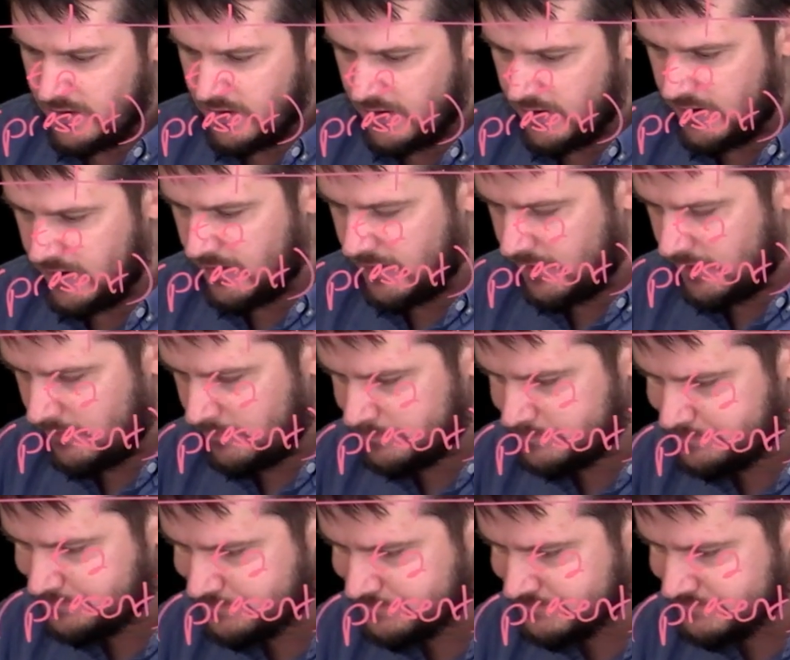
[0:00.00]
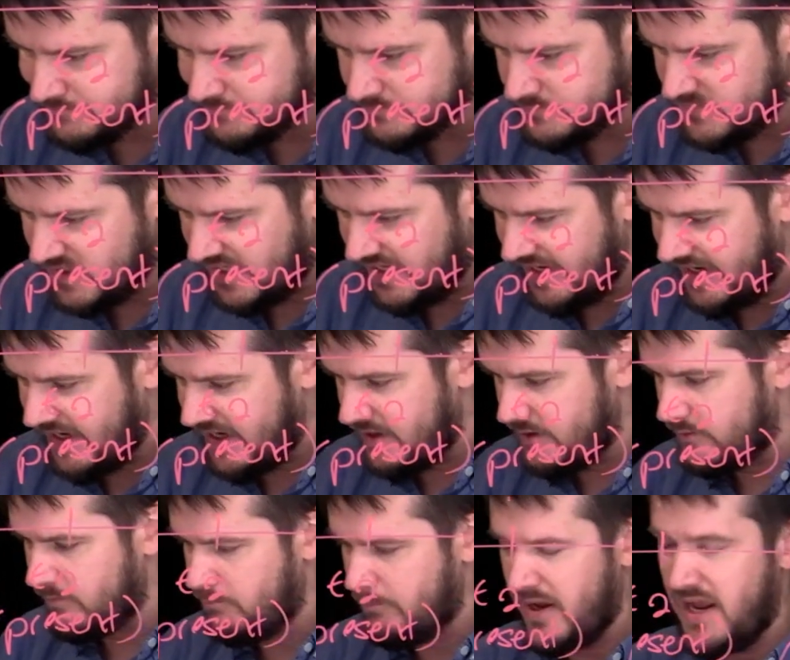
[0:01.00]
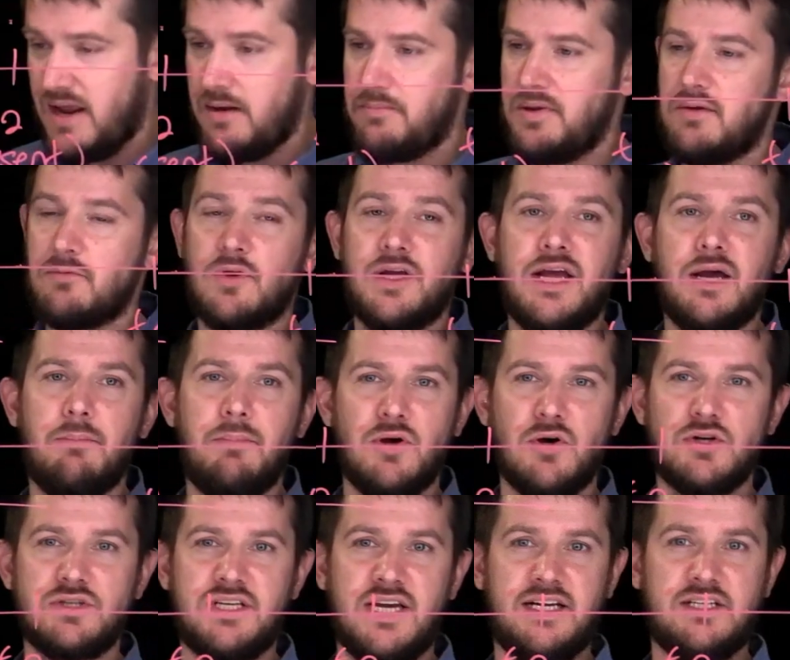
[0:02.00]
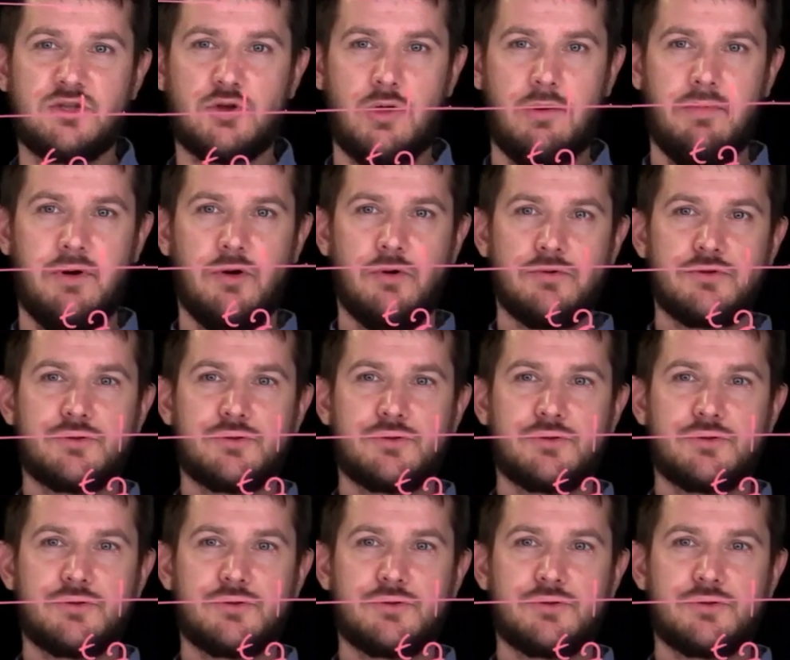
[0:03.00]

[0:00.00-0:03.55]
and maybe rehabilitates criminals.